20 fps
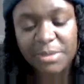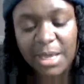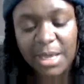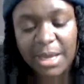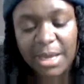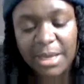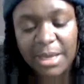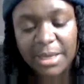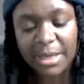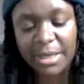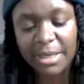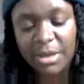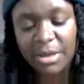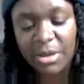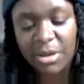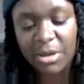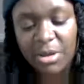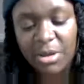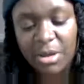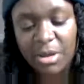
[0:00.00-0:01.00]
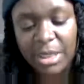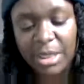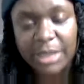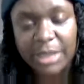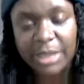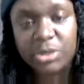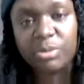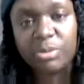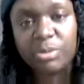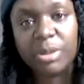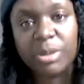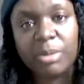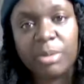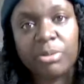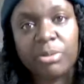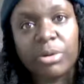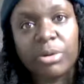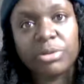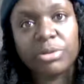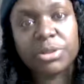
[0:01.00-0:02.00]
I like to be
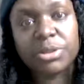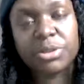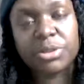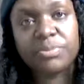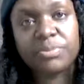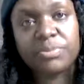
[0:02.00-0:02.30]
approached